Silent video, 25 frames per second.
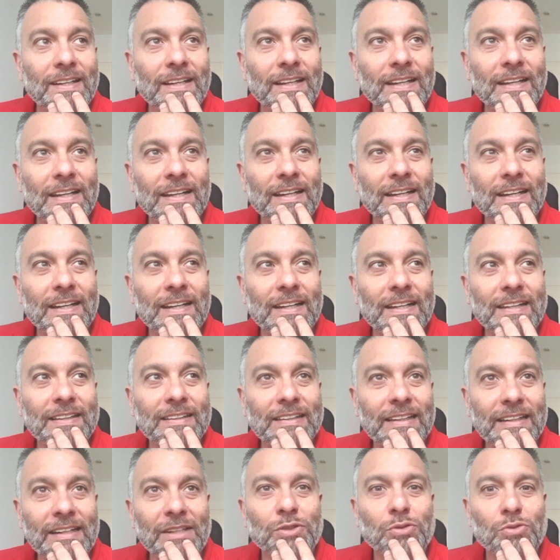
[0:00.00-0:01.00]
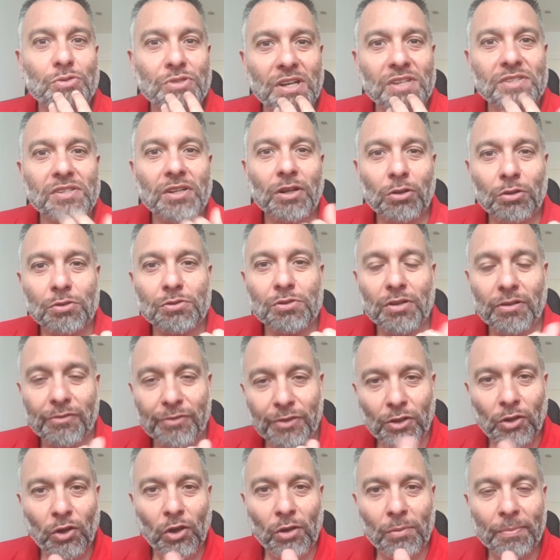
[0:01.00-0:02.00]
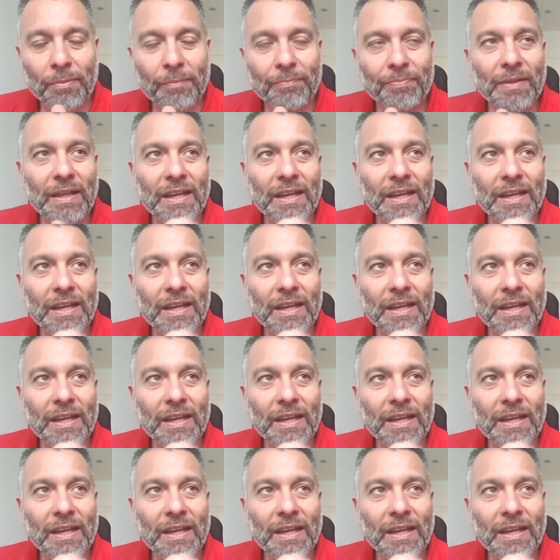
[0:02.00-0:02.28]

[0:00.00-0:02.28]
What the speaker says: They need to change the culture of the club.